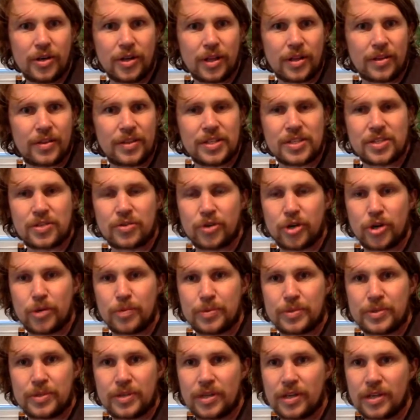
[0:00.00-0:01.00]
This
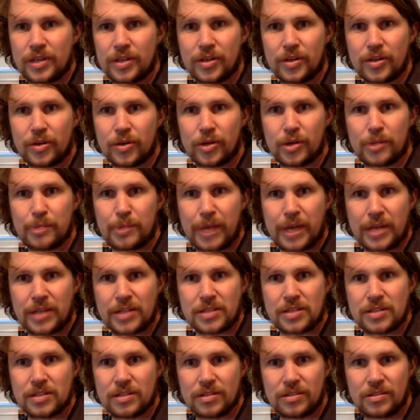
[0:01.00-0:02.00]
group, you're all the
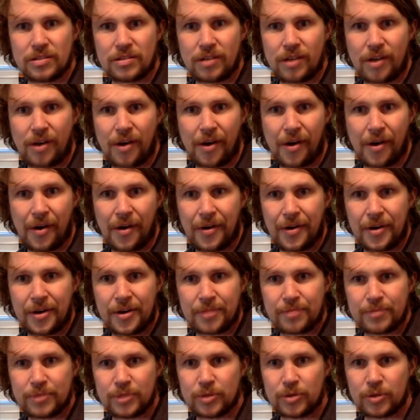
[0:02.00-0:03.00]
best.
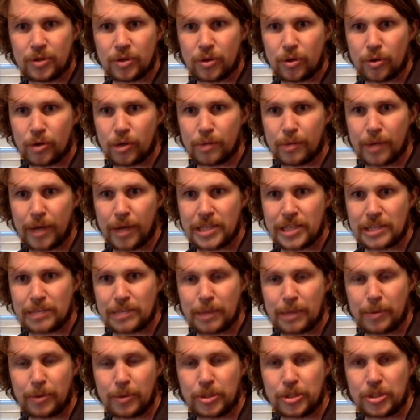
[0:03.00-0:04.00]
You are all amazing.
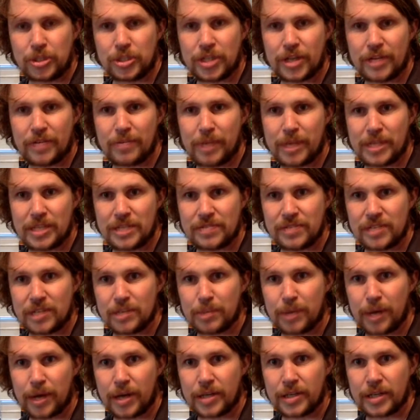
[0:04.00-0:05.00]
Maybe we should just have a massive dinner
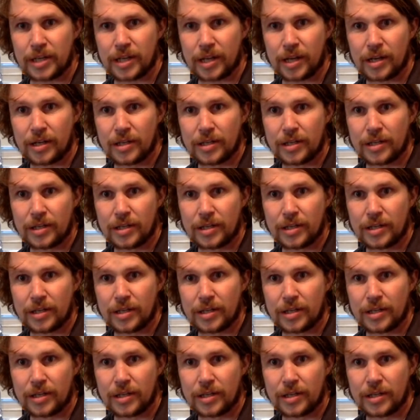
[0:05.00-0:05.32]
party together.